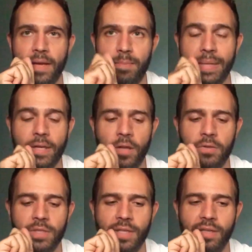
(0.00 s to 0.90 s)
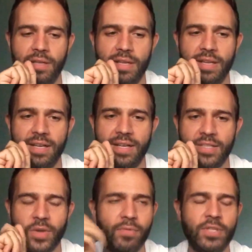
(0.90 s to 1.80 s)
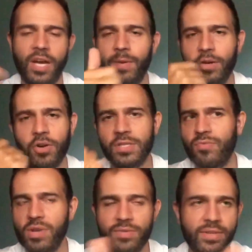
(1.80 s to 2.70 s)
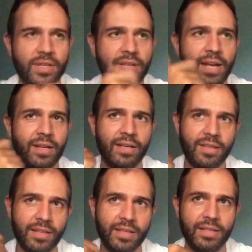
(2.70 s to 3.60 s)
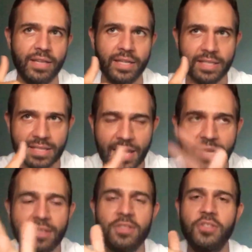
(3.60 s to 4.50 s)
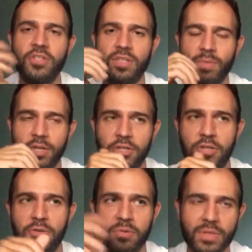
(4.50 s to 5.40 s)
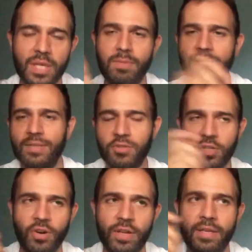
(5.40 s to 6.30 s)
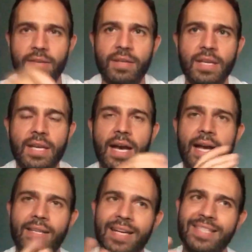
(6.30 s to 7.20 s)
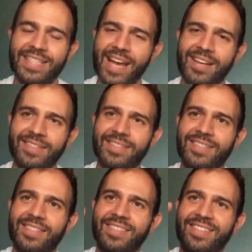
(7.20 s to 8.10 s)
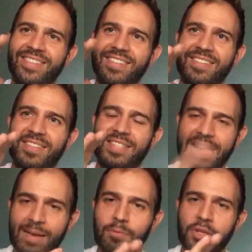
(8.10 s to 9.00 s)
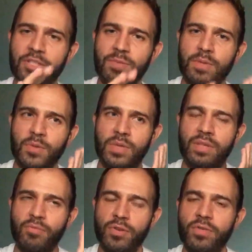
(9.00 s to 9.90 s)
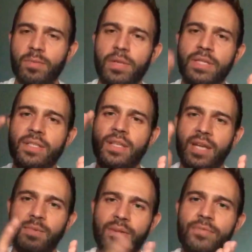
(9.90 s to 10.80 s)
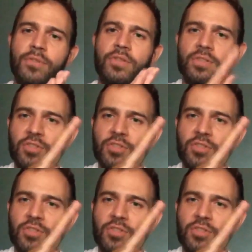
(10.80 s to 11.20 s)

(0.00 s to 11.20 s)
pinholes in it. So every time I cross a river, that kind of thing, any sand just in my shoes, it must have just got in. And that sand sandwiched between the roof of the blister and my foot